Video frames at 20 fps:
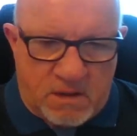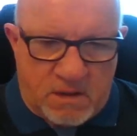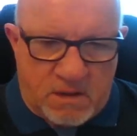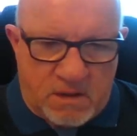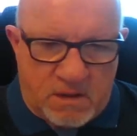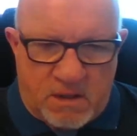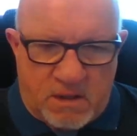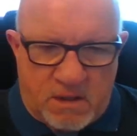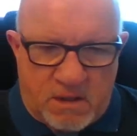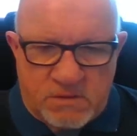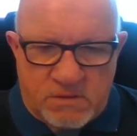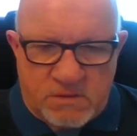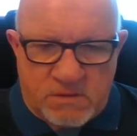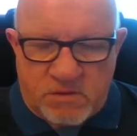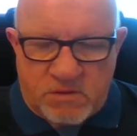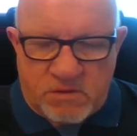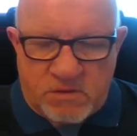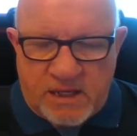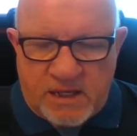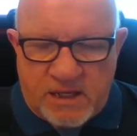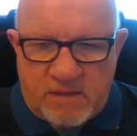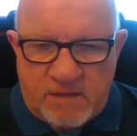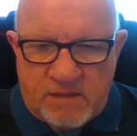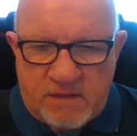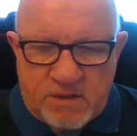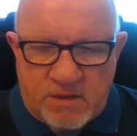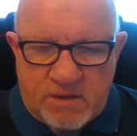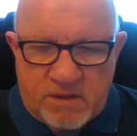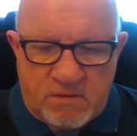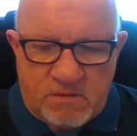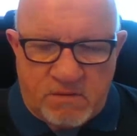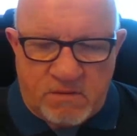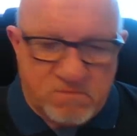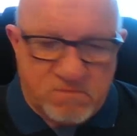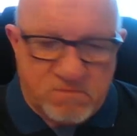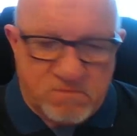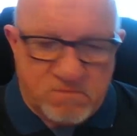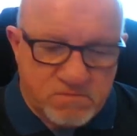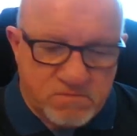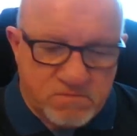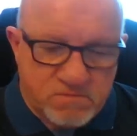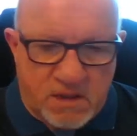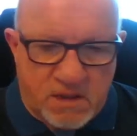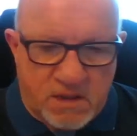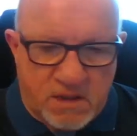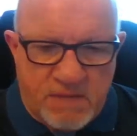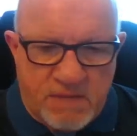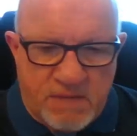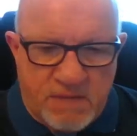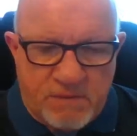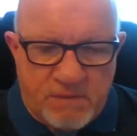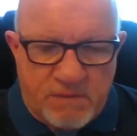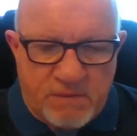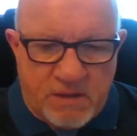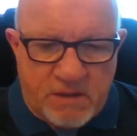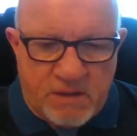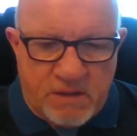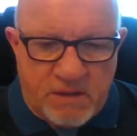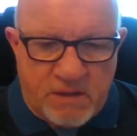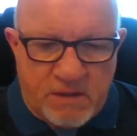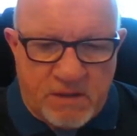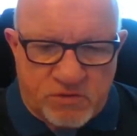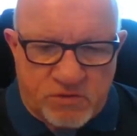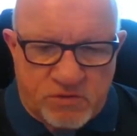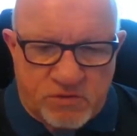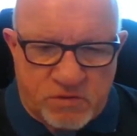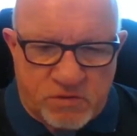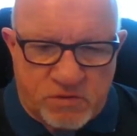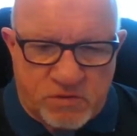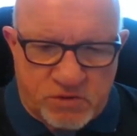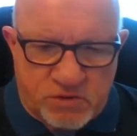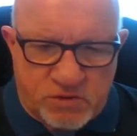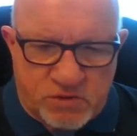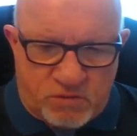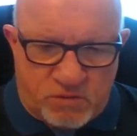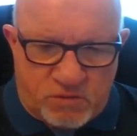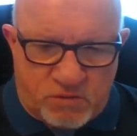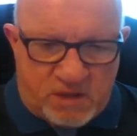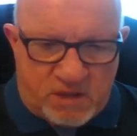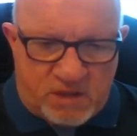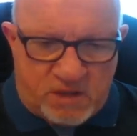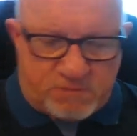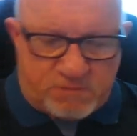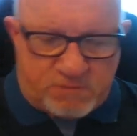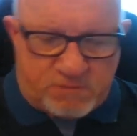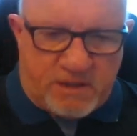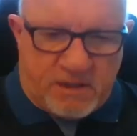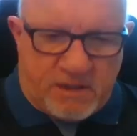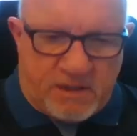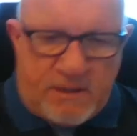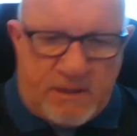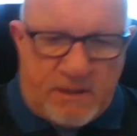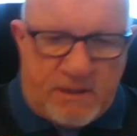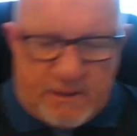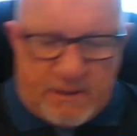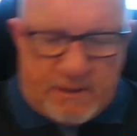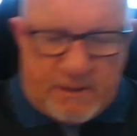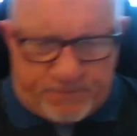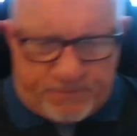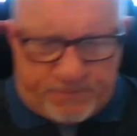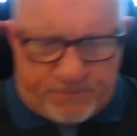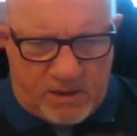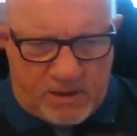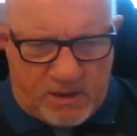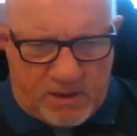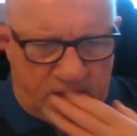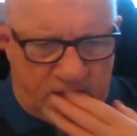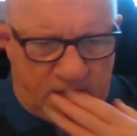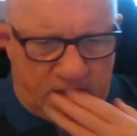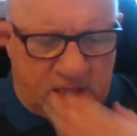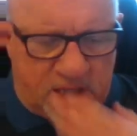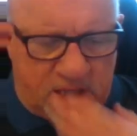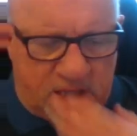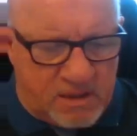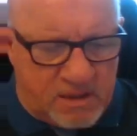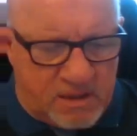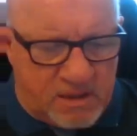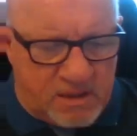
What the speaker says: I was okay. So it may have been me offered the draw. It usually was, but think on this